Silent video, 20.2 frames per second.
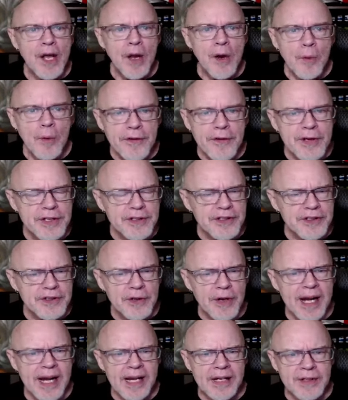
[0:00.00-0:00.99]
with his
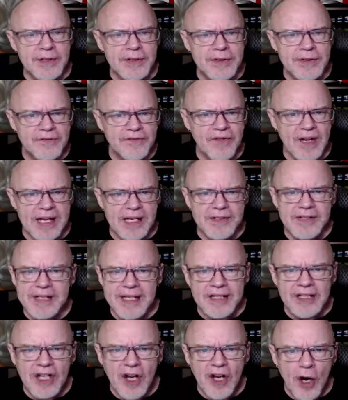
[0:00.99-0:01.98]
strange face
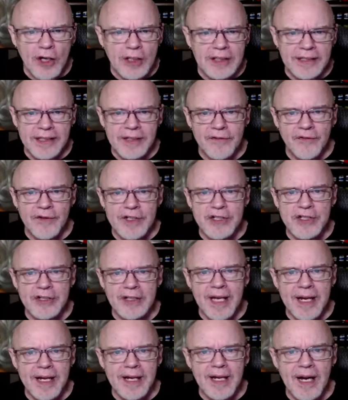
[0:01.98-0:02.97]
and goggling
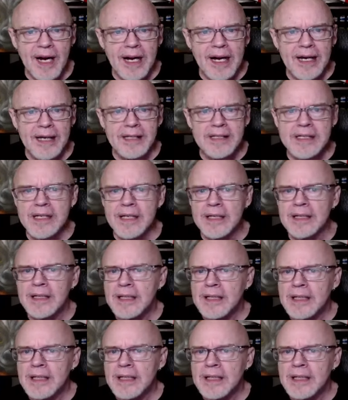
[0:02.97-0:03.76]
fish-like eyes, and